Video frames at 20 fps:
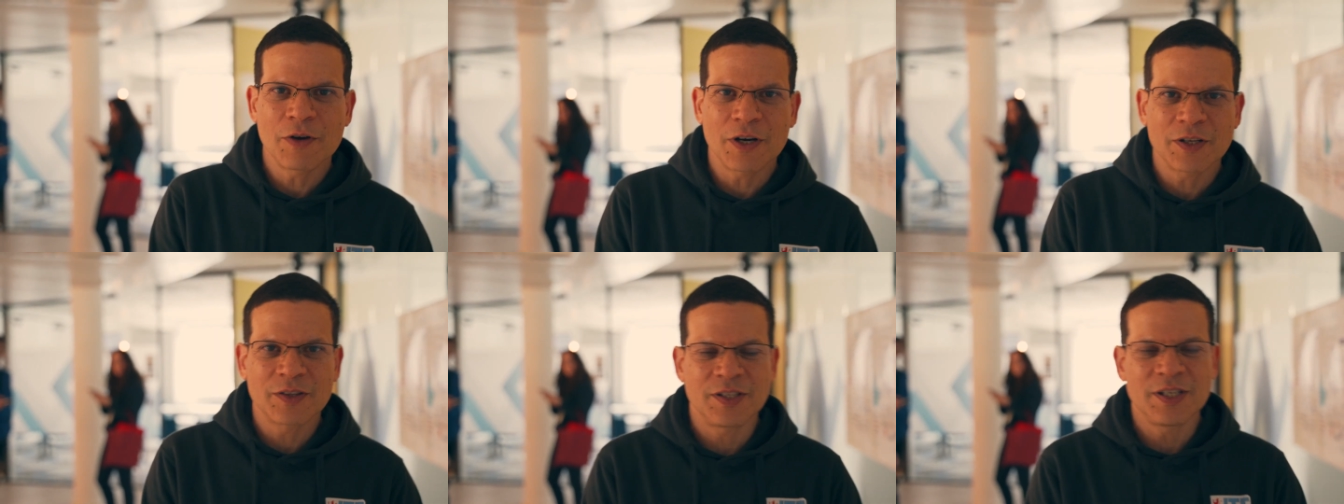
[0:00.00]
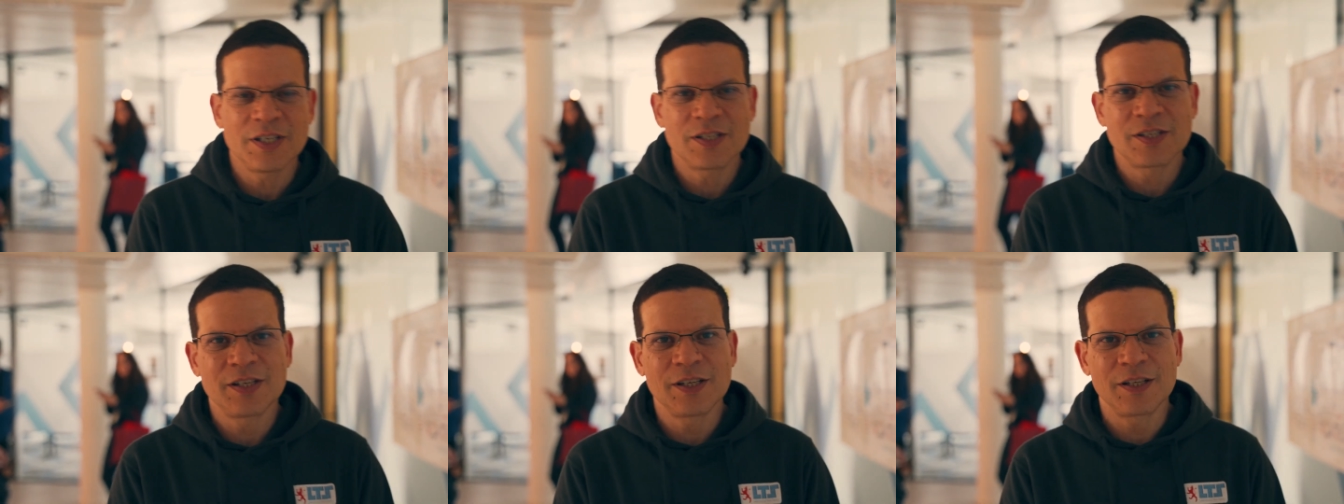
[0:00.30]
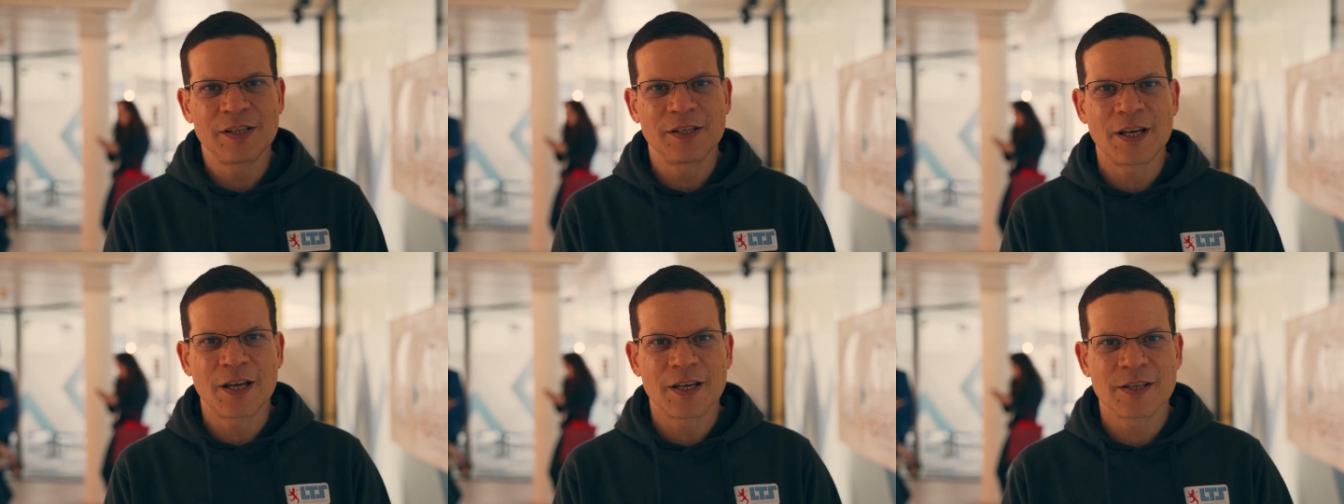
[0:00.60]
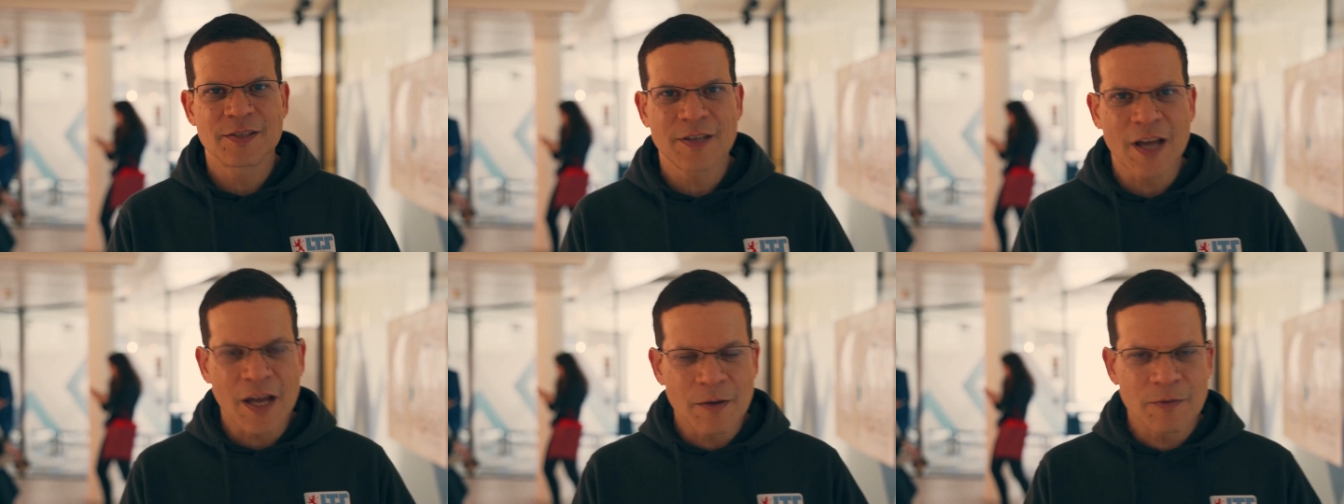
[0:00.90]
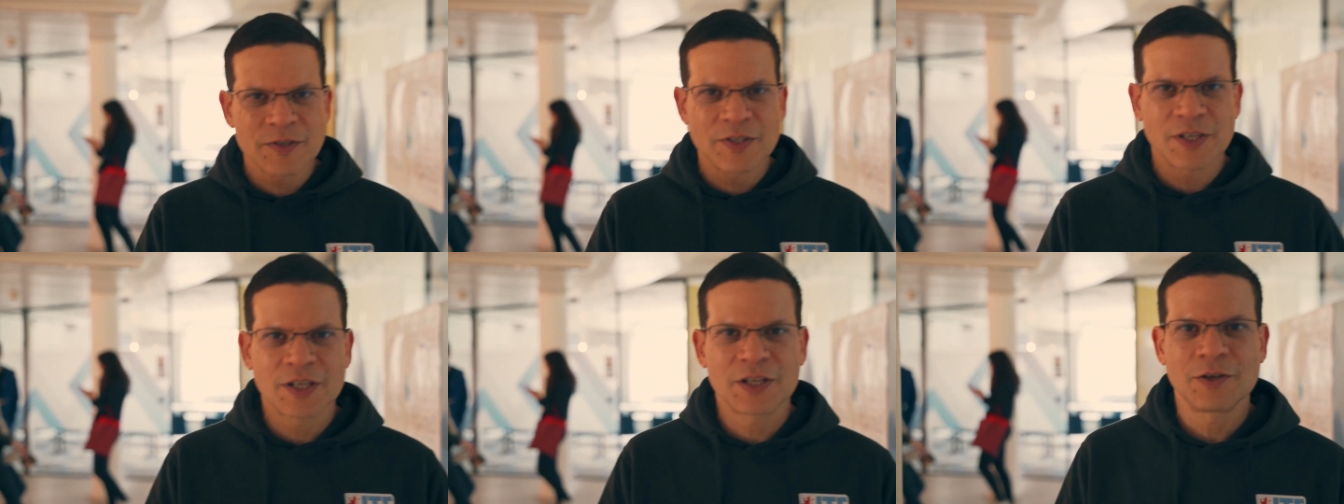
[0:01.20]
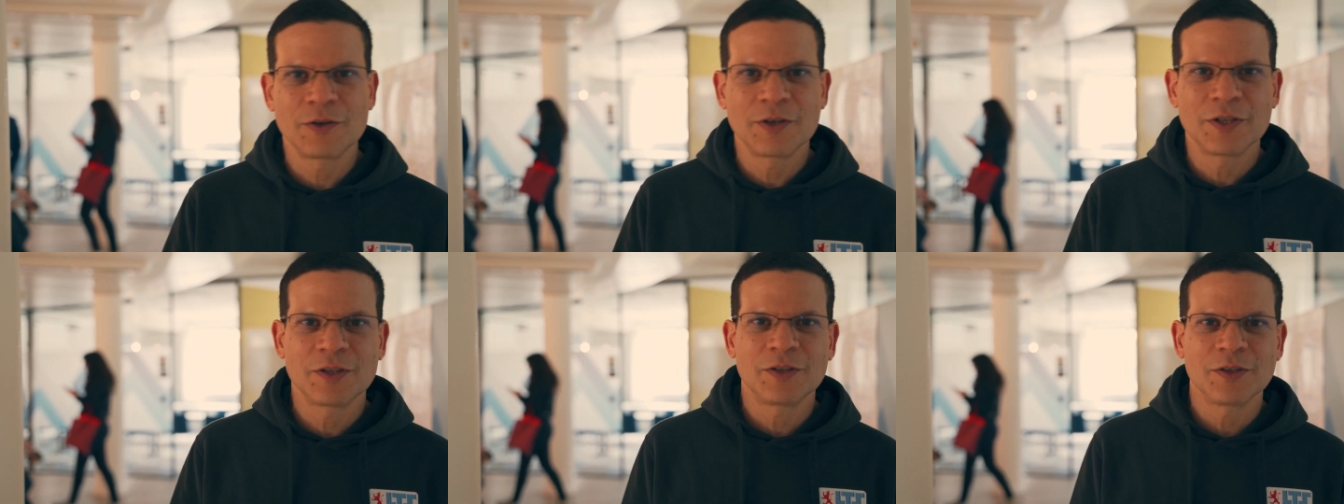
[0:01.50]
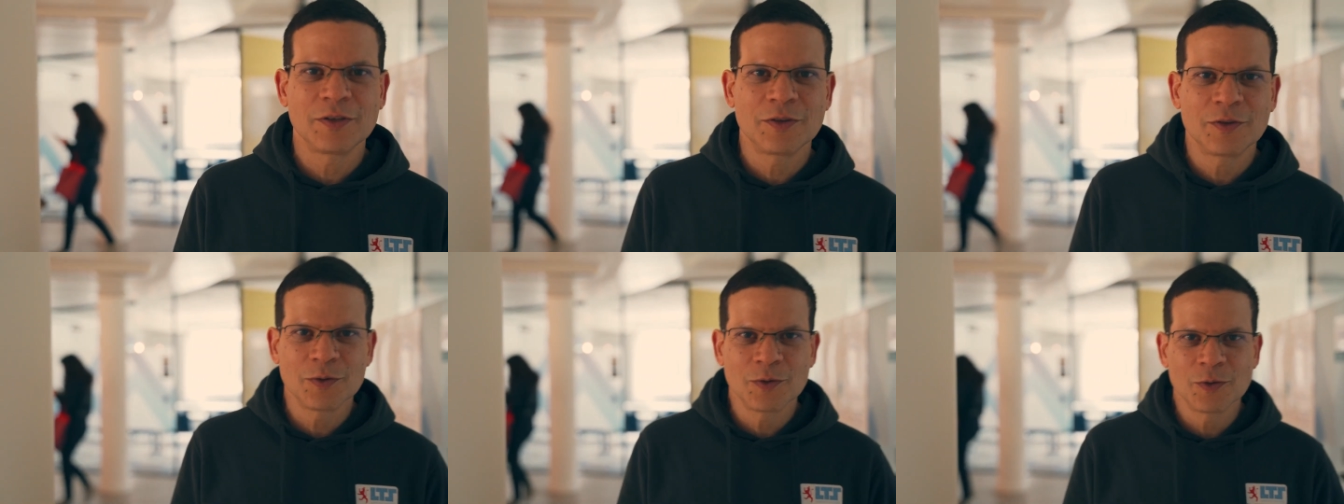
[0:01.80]
you are teaching
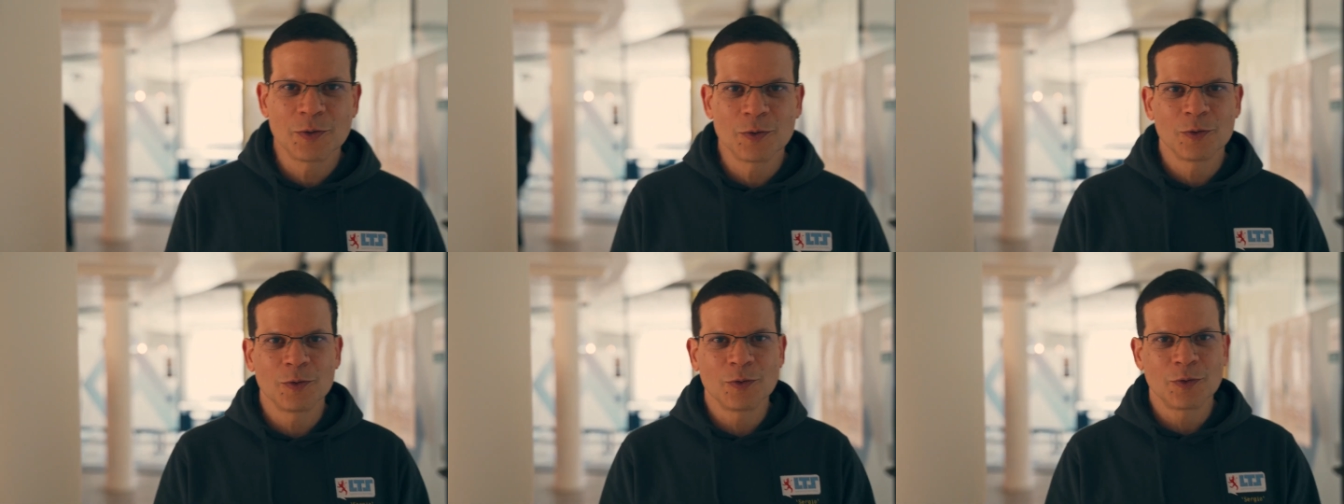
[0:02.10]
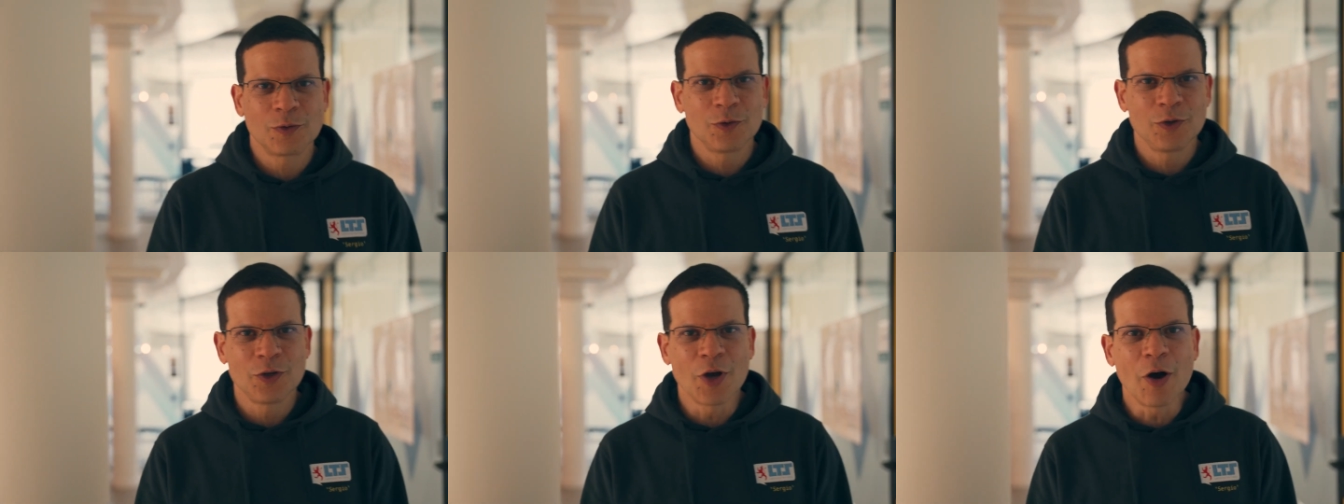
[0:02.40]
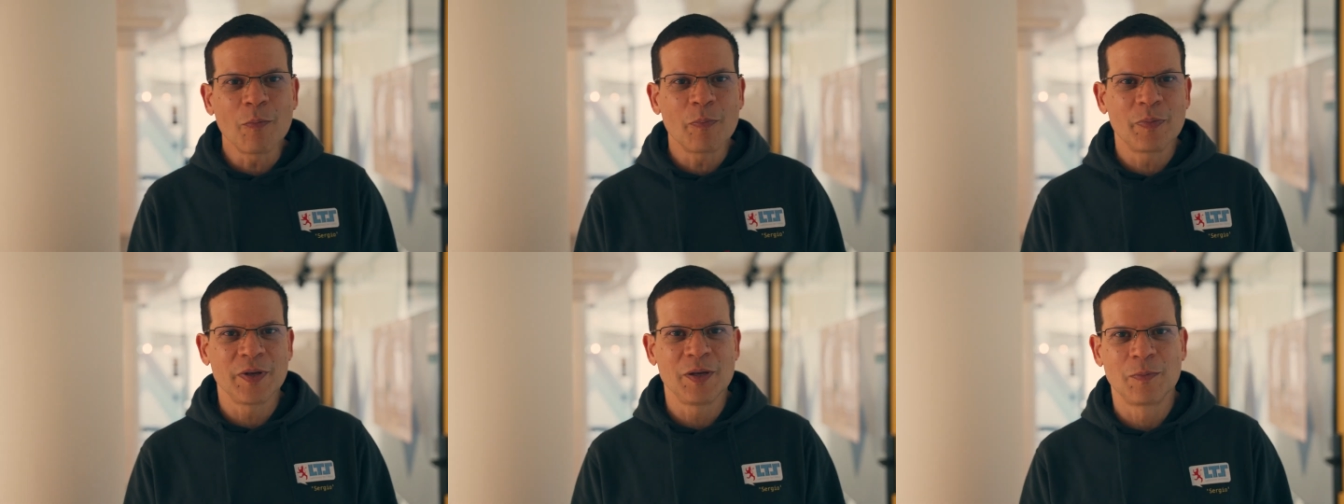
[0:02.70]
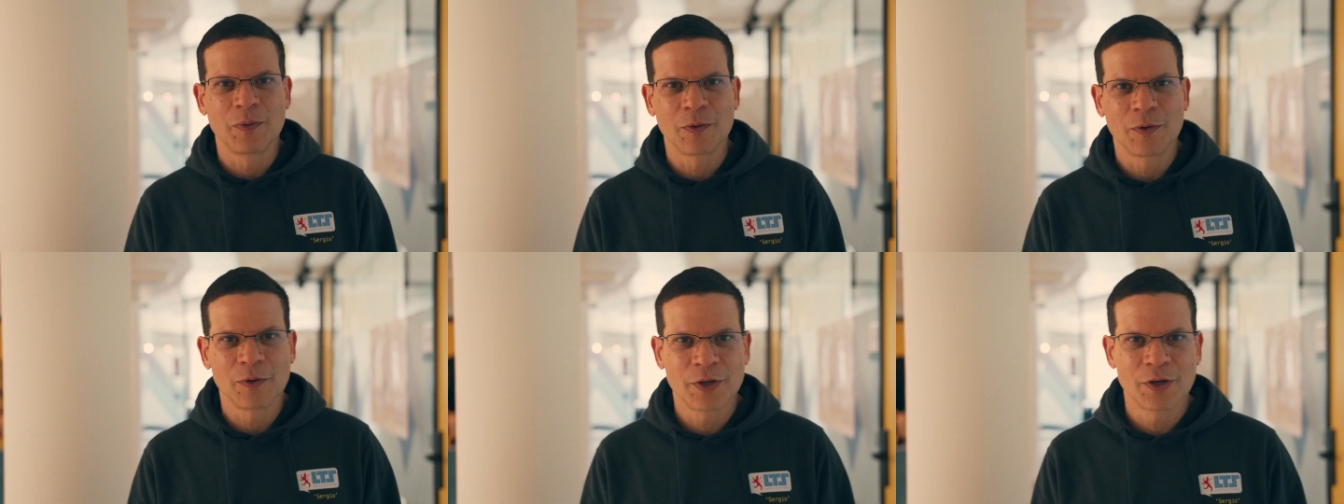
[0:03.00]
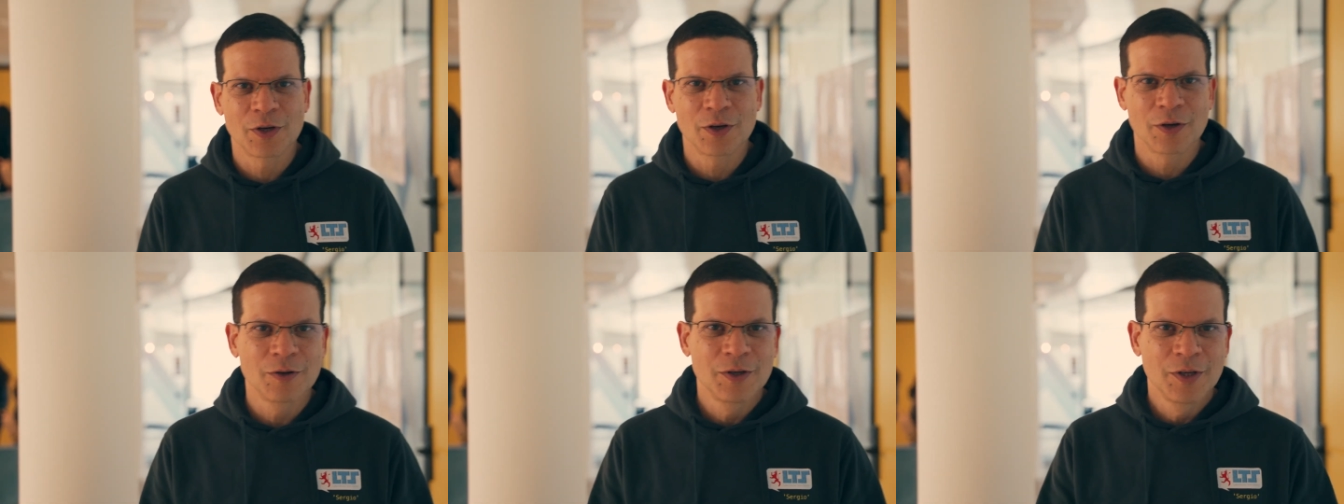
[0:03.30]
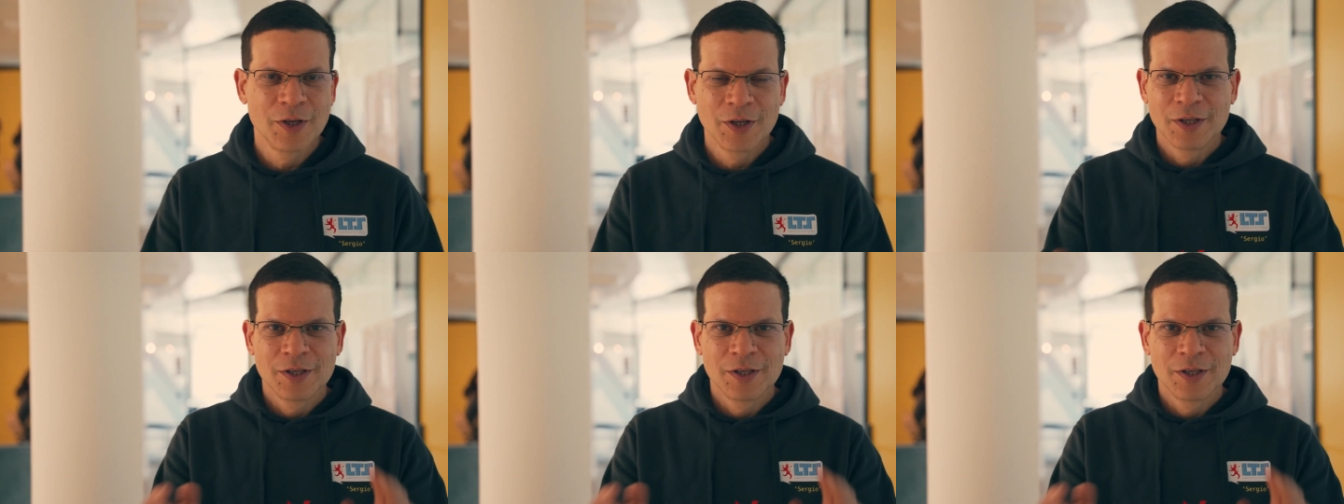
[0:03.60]
cybersecurity to young people, you know,